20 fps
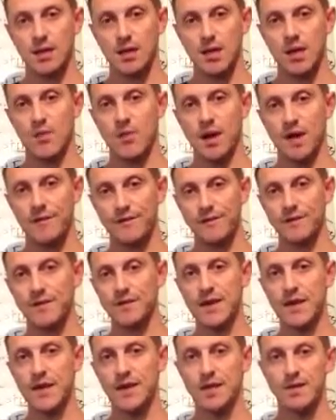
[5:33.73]
about
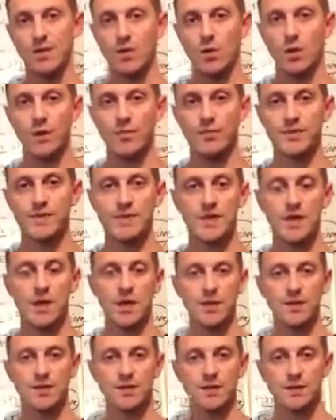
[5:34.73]
15 to
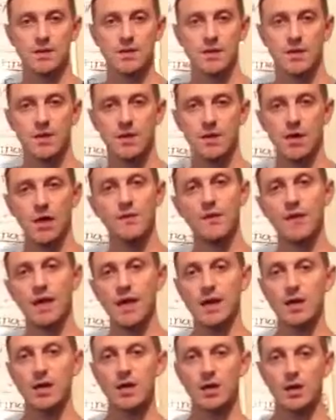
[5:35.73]
20% of the
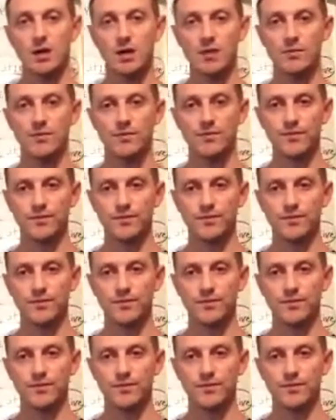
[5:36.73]
income,